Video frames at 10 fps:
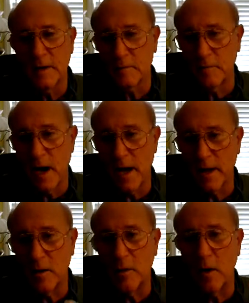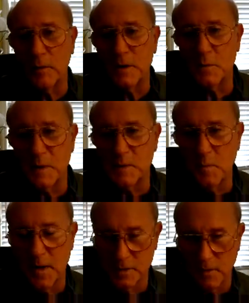Myo always means
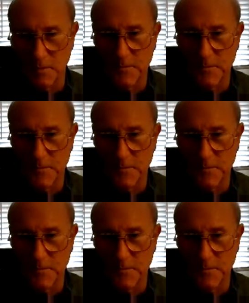muscle.